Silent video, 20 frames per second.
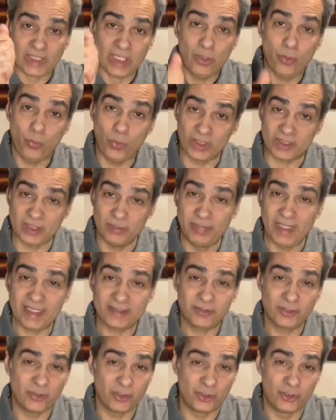Welcome back
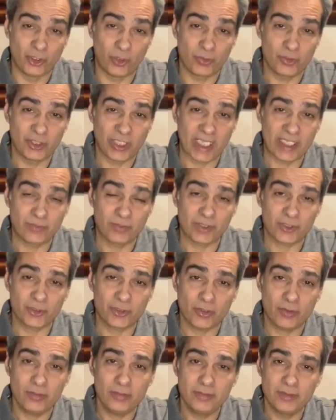to the Joe Jaguar
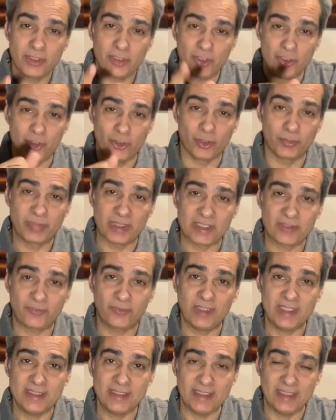Show, your best
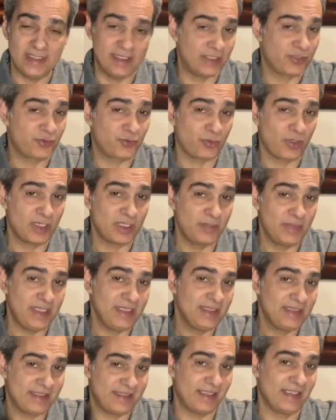friend in astronomy,
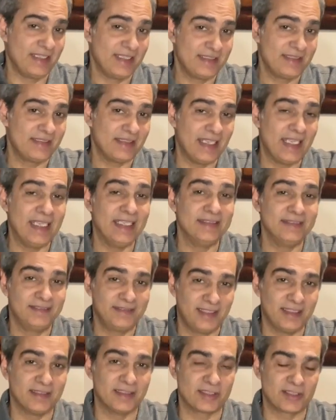science, and
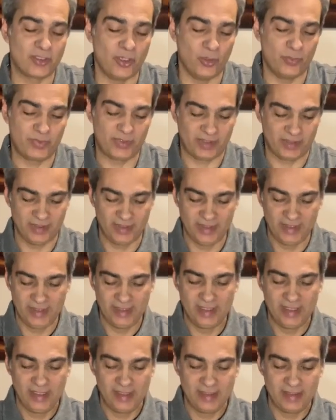telescopes.
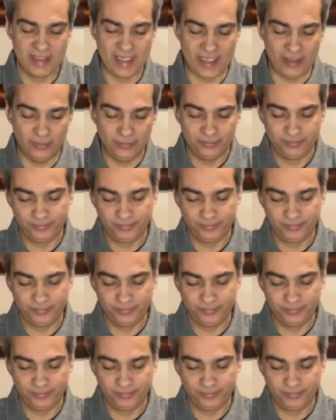Now,